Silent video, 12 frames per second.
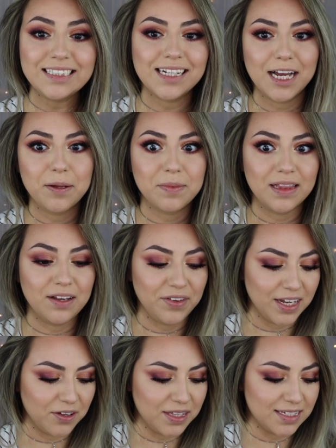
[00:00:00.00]
I'm loving
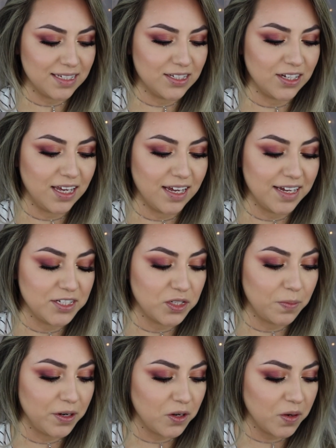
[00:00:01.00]
how this is looking, guys. So I'm
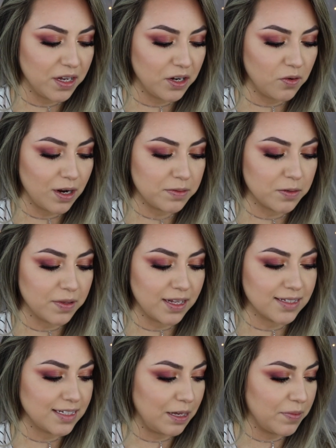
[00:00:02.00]
gonna go ahead and grab some of
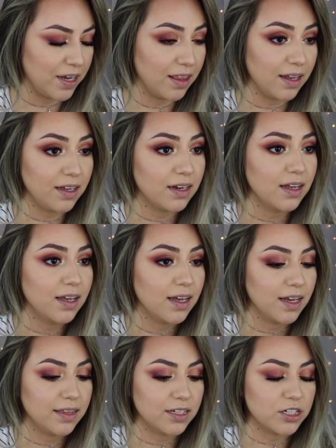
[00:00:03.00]
that same highlight
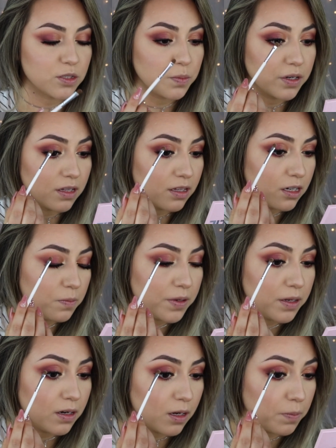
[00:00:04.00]
and then just put a little
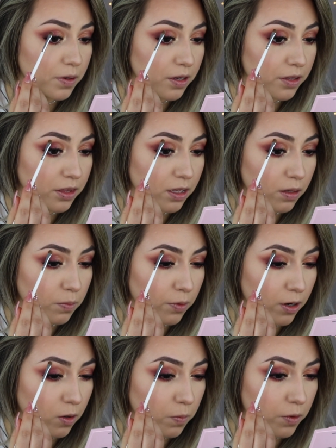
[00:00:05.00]
bit up on the
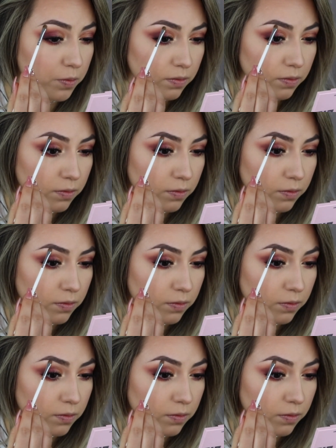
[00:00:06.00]
brow bone.